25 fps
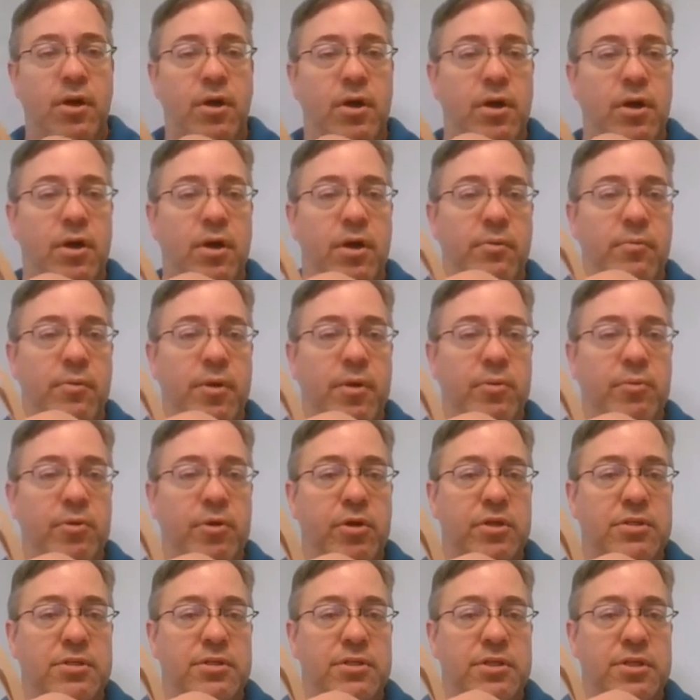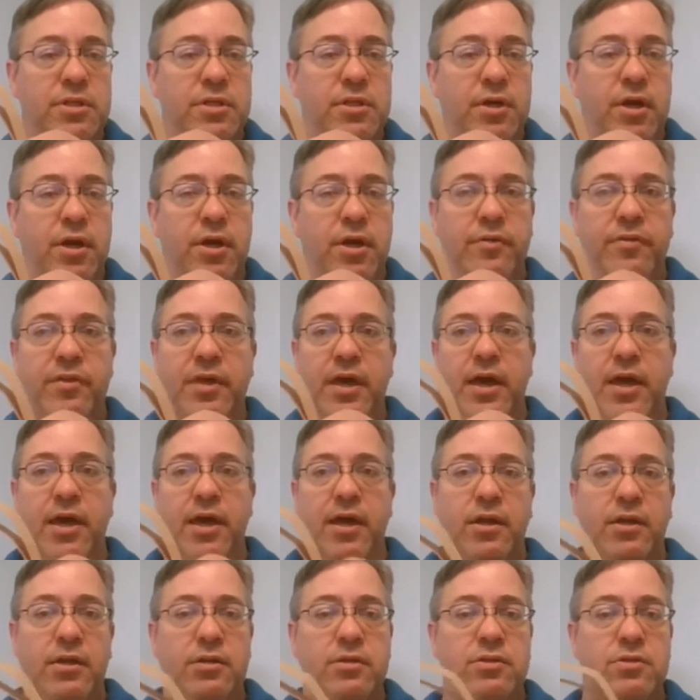maybe you can see there at the
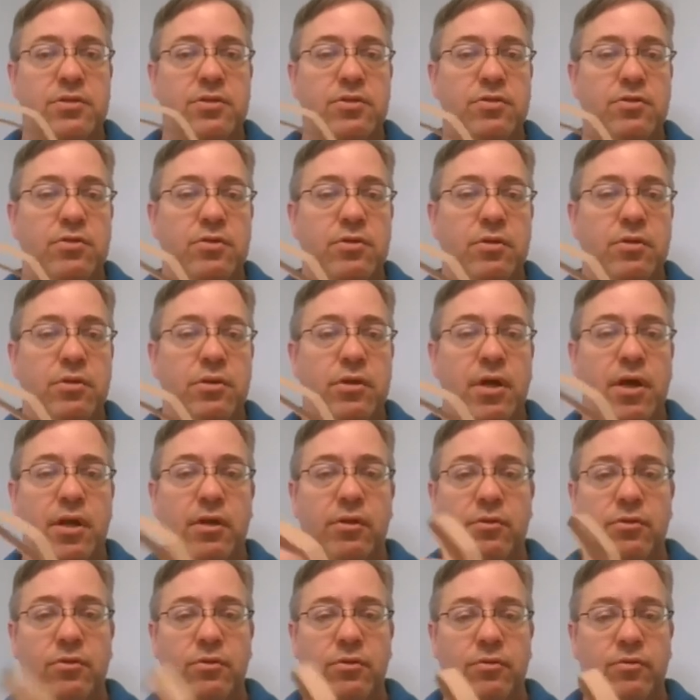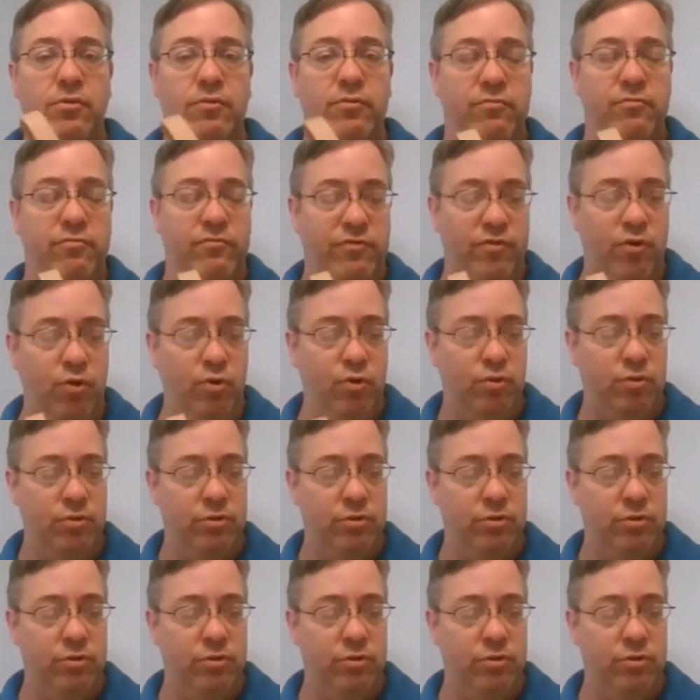end, it's got a little fold.